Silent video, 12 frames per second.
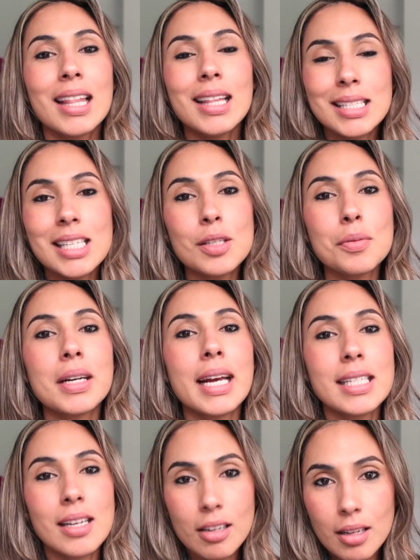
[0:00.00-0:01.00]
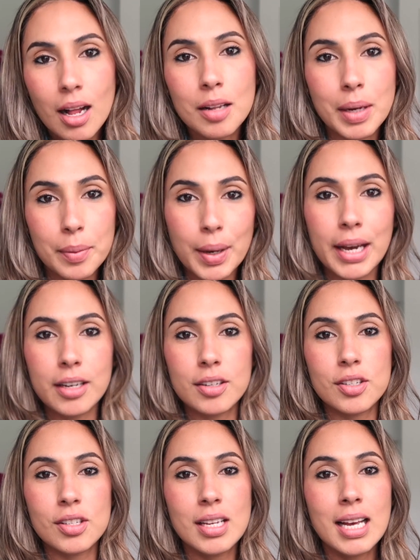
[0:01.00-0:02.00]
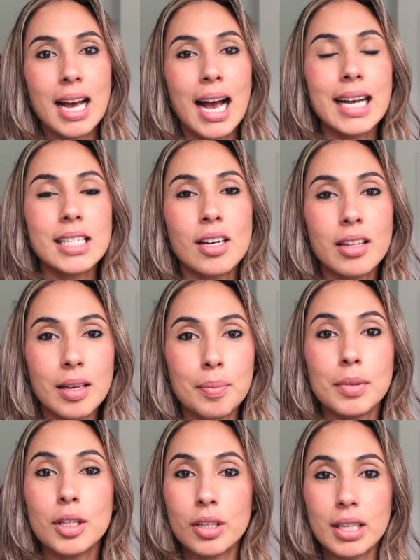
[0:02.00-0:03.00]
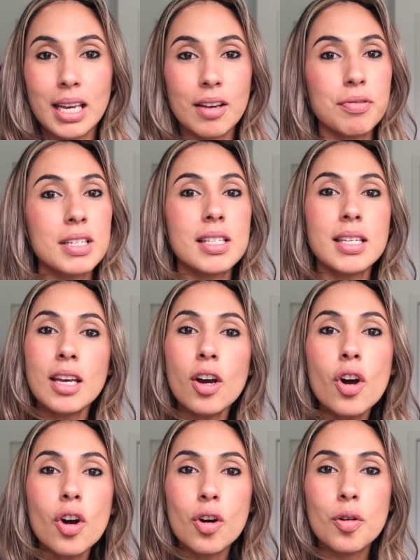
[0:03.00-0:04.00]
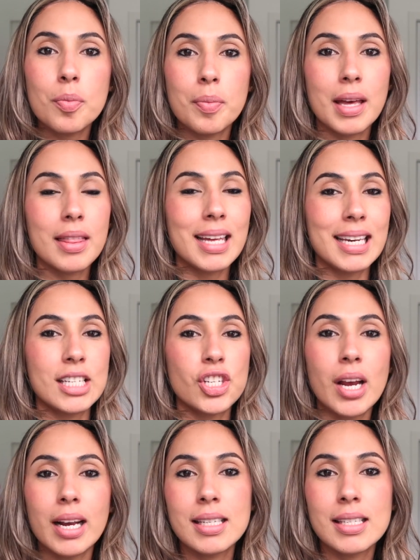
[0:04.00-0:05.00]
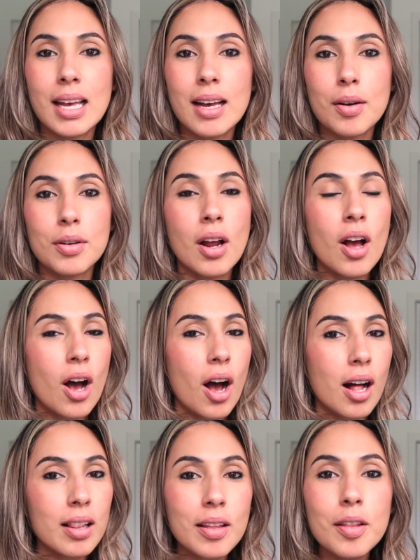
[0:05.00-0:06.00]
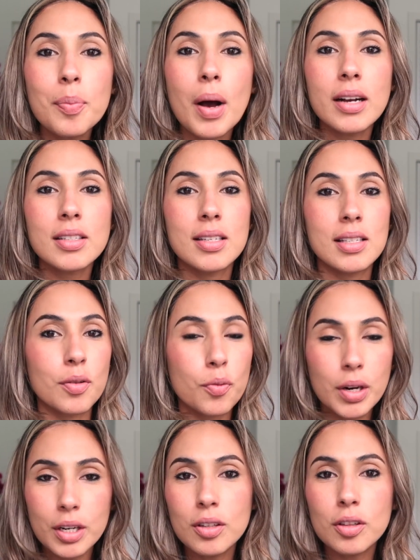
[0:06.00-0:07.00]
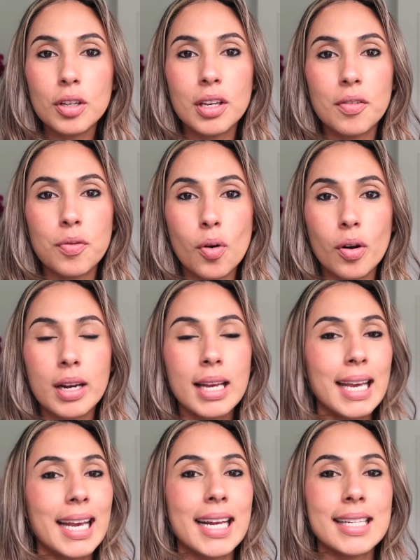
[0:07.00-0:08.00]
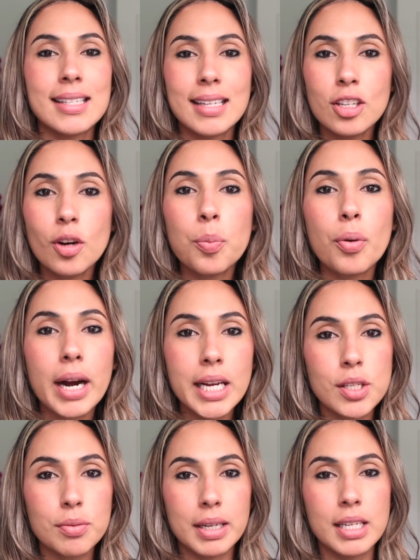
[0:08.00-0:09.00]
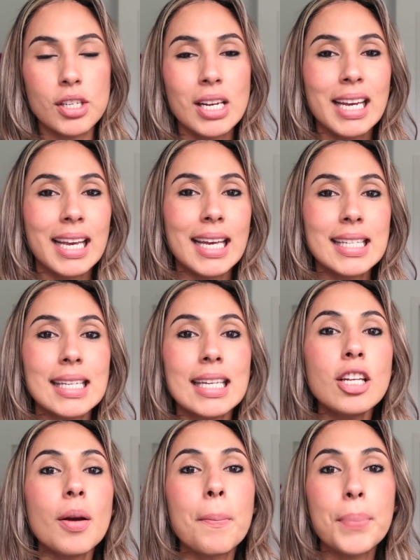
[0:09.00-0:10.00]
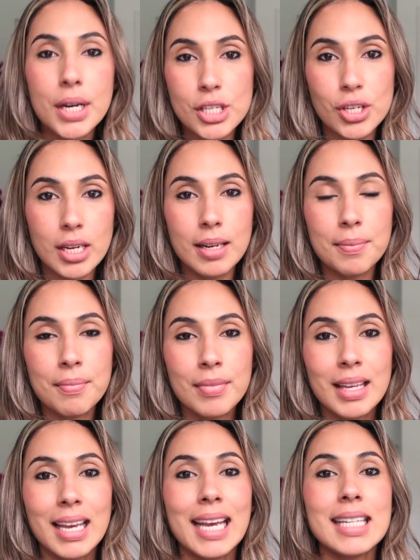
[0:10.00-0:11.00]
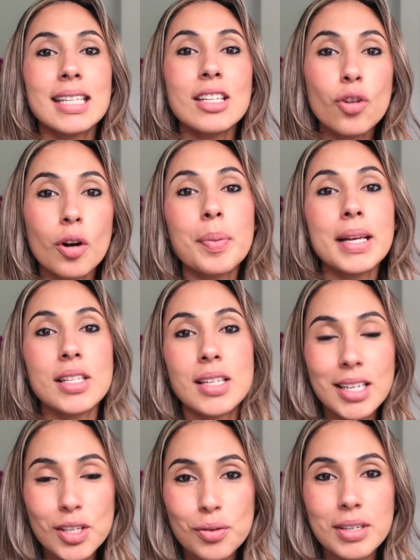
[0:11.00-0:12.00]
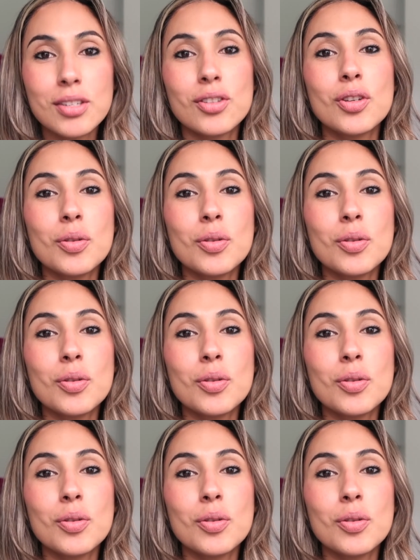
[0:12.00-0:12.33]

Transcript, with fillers: This is what I tell all my buyers. I tell them, look, if we see a home that it checks out all of the boxes of what you're looking for, it's in your price range, it's in your budget, it's in your best interest